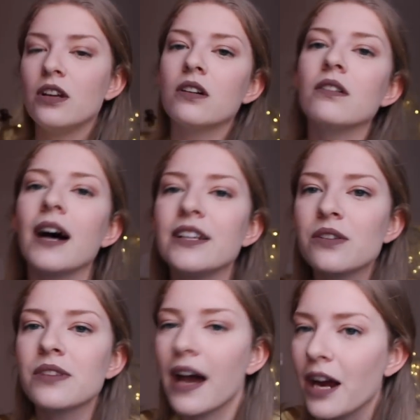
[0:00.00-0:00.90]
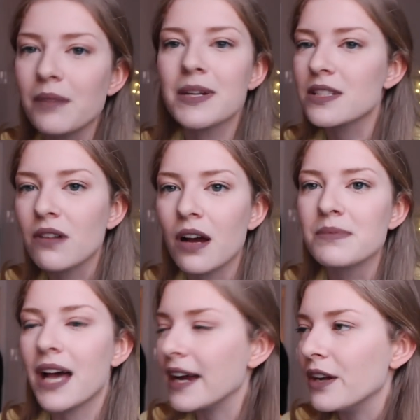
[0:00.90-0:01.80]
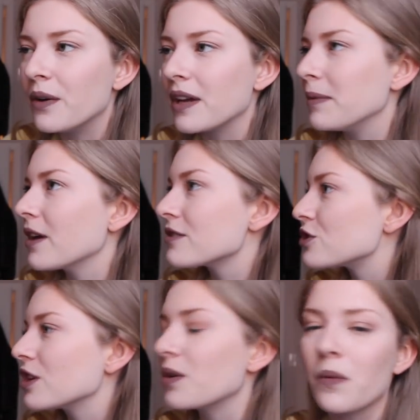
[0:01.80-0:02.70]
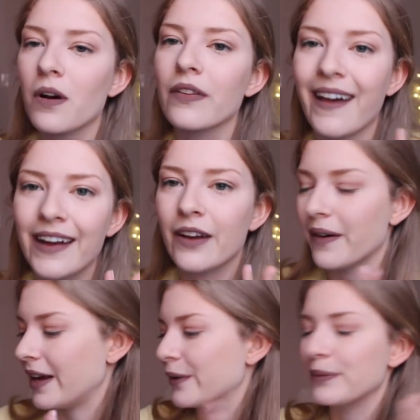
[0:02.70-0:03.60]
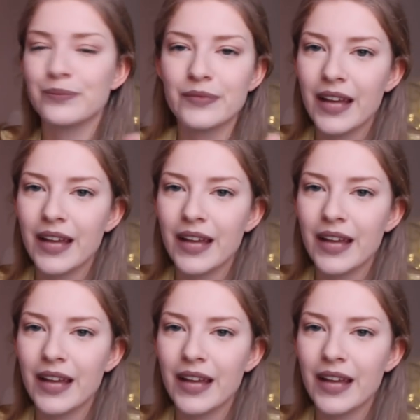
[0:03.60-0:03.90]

No, I don't iron my scrubs. I know. Give me all the shit in the world. I know. I don't